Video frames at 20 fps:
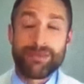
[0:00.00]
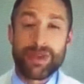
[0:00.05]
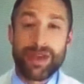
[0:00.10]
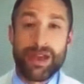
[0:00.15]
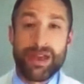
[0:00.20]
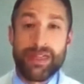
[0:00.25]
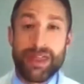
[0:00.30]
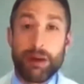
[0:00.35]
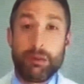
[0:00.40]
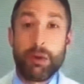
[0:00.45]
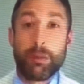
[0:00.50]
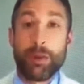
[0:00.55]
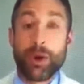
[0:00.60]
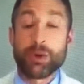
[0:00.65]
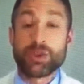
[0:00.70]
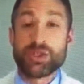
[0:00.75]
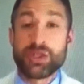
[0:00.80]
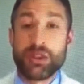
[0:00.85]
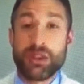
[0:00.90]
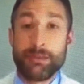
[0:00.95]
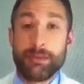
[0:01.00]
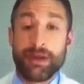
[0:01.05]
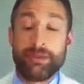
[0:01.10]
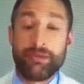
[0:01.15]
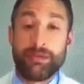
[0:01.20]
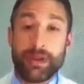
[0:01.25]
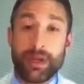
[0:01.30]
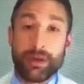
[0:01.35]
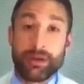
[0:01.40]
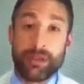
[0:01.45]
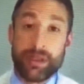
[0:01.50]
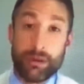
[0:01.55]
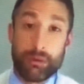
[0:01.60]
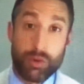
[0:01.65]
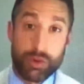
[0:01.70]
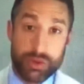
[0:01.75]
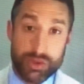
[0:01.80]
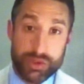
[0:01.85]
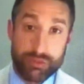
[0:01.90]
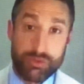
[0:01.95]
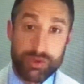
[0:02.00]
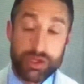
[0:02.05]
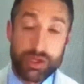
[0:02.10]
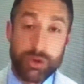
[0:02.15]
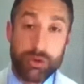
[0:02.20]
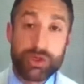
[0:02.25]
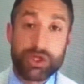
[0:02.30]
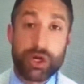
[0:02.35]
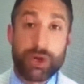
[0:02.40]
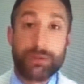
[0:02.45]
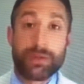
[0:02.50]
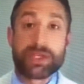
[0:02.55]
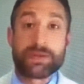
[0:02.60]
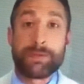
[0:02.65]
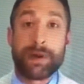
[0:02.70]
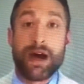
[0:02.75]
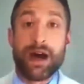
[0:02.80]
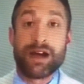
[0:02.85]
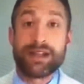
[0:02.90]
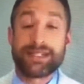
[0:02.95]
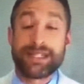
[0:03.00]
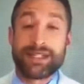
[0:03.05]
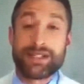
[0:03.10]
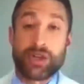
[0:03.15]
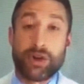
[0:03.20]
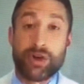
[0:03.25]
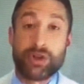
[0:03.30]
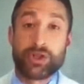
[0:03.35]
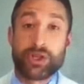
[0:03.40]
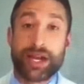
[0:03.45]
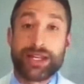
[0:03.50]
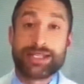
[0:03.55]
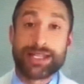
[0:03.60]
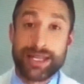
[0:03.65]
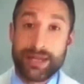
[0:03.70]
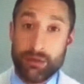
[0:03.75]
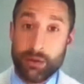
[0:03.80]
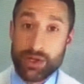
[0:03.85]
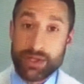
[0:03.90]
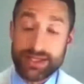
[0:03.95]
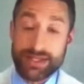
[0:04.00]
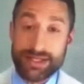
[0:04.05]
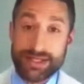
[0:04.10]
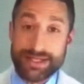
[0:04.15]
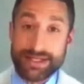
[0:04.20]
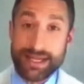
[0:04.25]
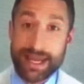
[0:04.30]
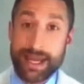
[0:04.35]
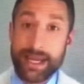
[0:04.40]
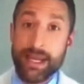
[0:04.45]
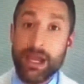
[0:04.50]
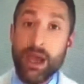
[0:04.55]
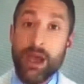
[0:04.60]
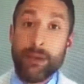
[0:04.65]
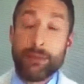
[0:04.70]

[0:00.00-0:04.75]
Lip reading: That will bolster the midfield. They want to renew Thomas Partey's contract. He wants to stay.